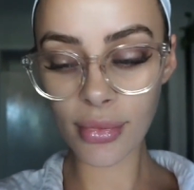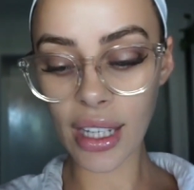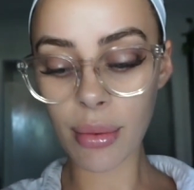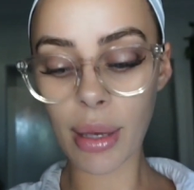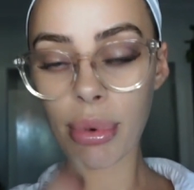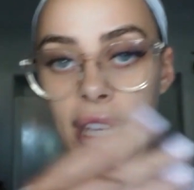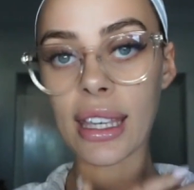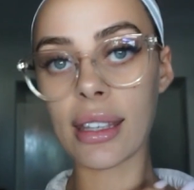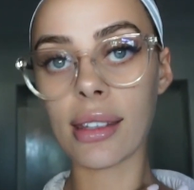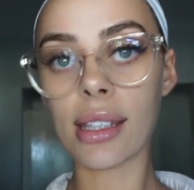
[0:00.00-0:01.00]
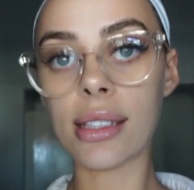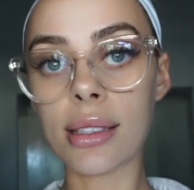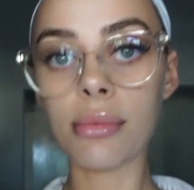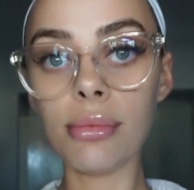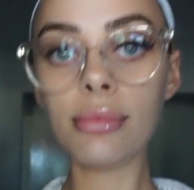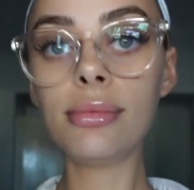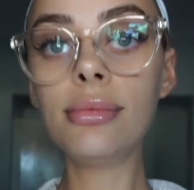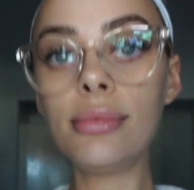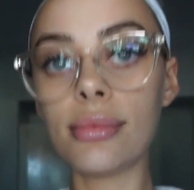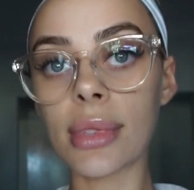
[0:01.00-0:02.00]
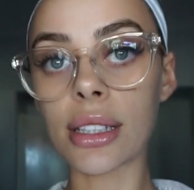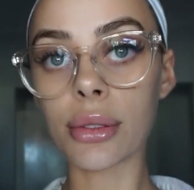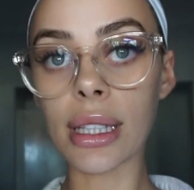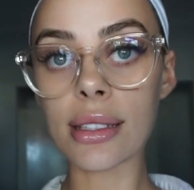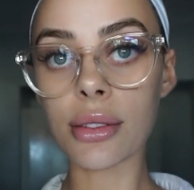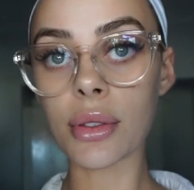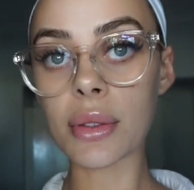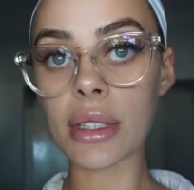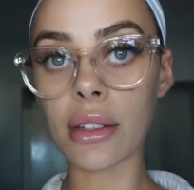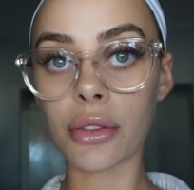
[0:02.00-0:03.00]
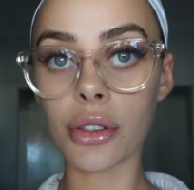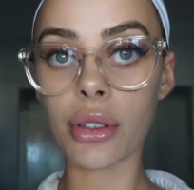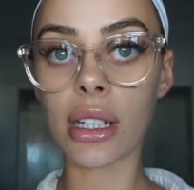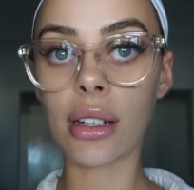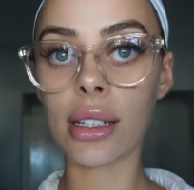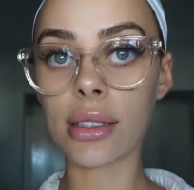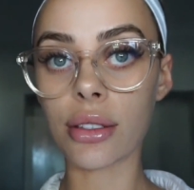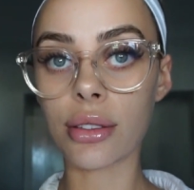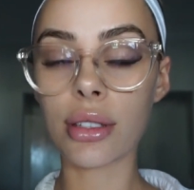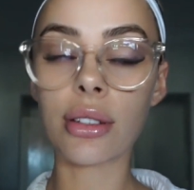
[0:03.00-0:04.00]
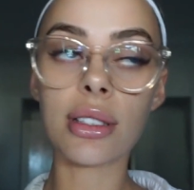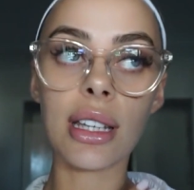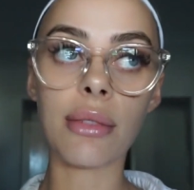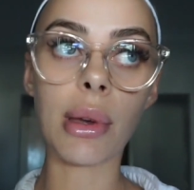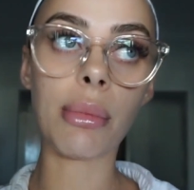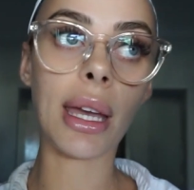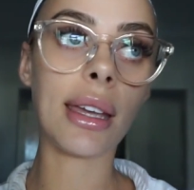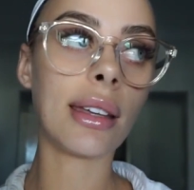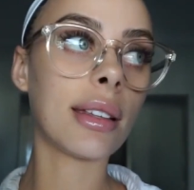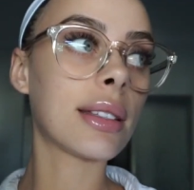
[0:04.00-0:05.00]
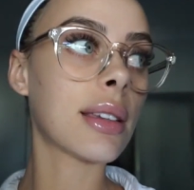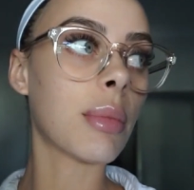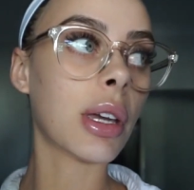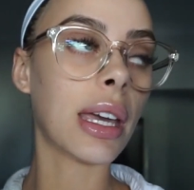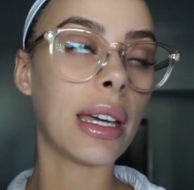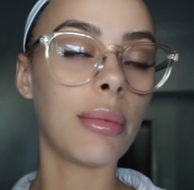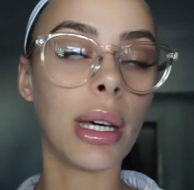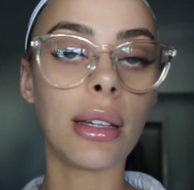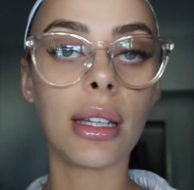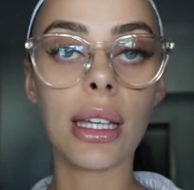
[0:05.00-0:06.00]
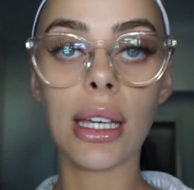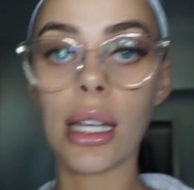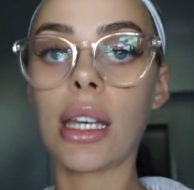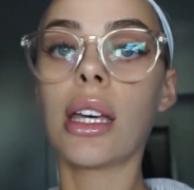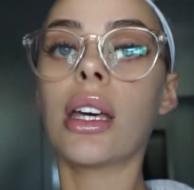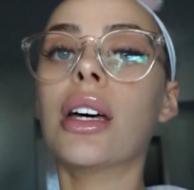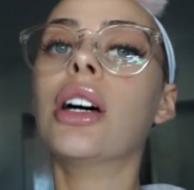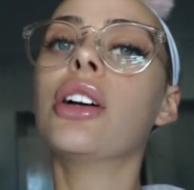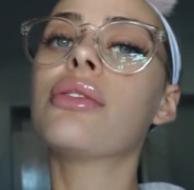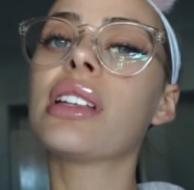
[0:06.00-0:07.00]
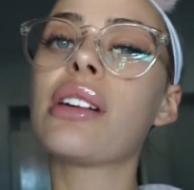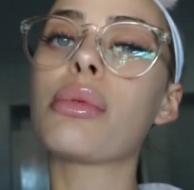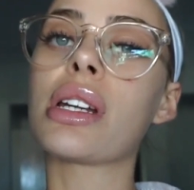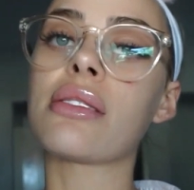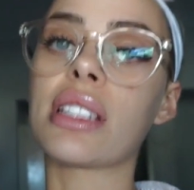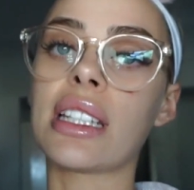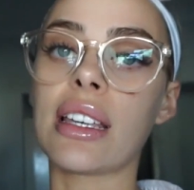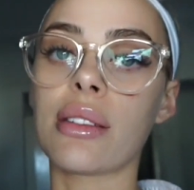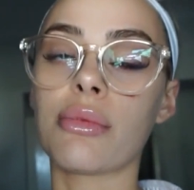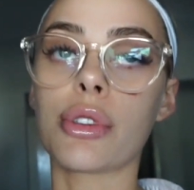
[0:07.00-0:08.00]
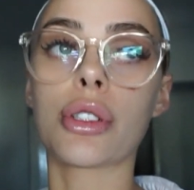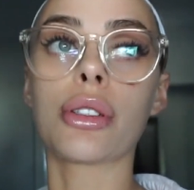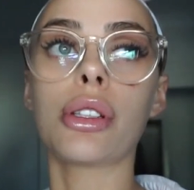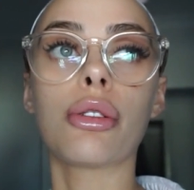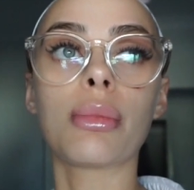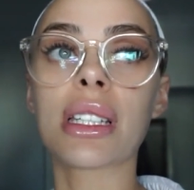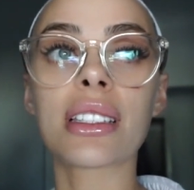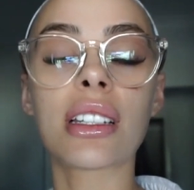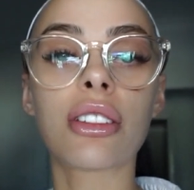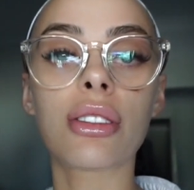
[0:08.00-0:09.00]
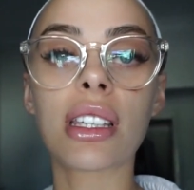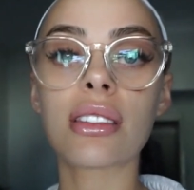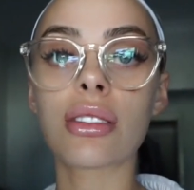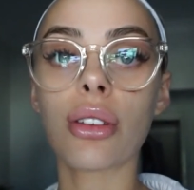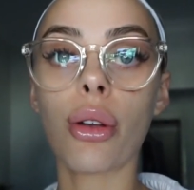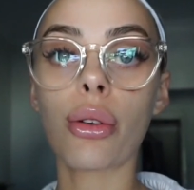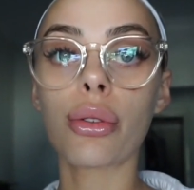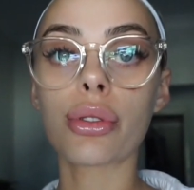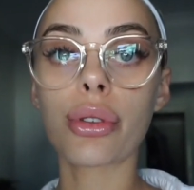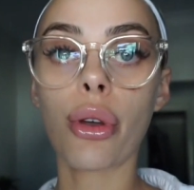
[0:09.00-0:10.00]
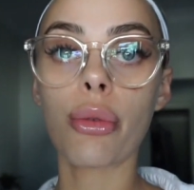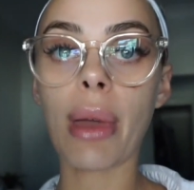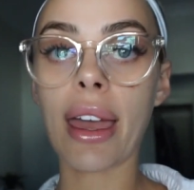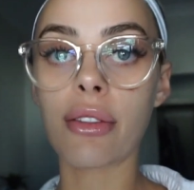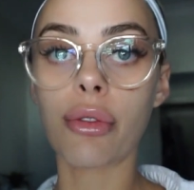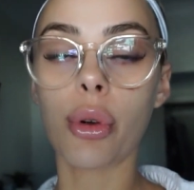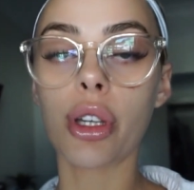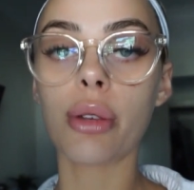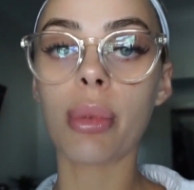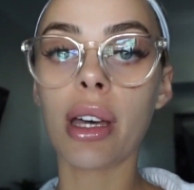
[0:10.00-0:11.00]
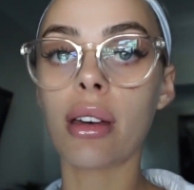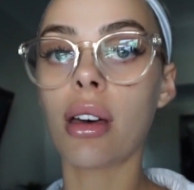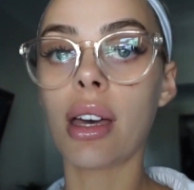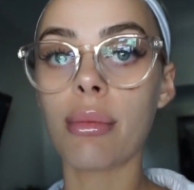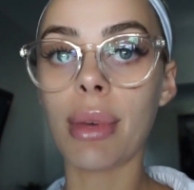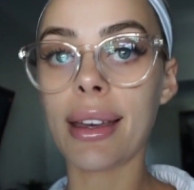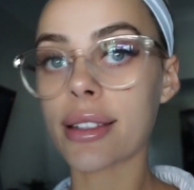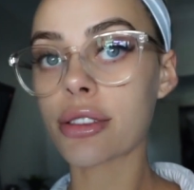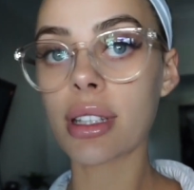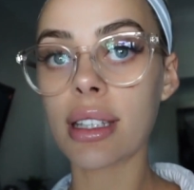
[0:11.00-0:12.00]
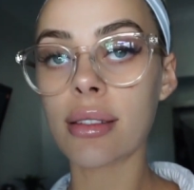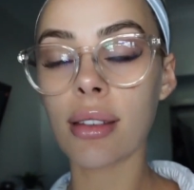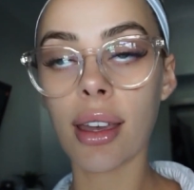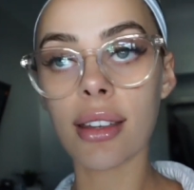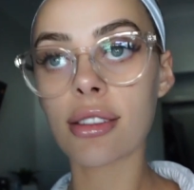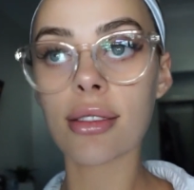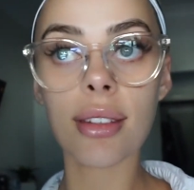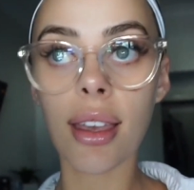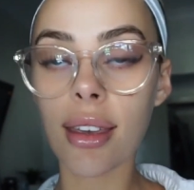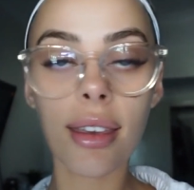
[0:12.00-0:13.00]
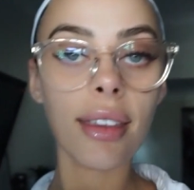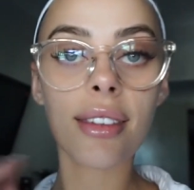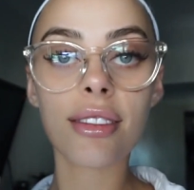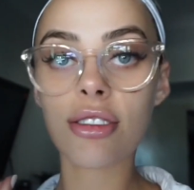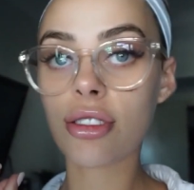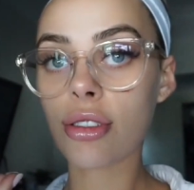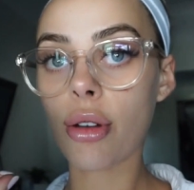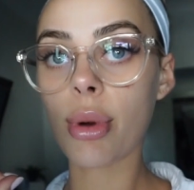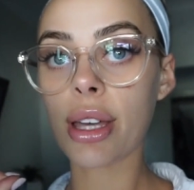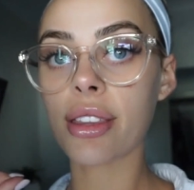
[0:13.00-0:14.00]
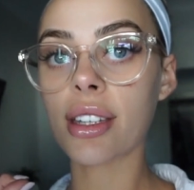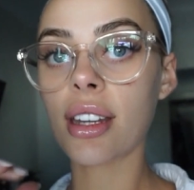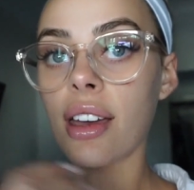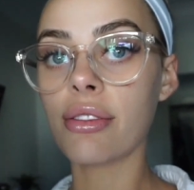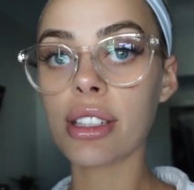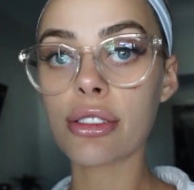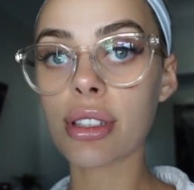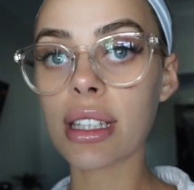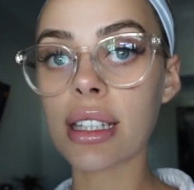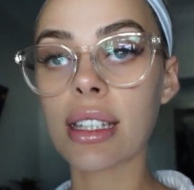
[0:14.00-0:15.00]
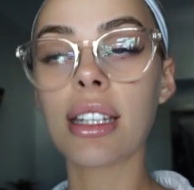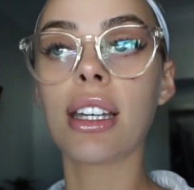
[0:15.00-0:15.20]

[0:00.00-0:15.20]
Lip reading: get my painkillers and all that sort of stuff during the night. So as soon as I have my painkillers, I'm okay. But hopefully I won't have to take them for too long because I know they're so, so bad for you. But I'm actually like, just like, so worth it. I've literally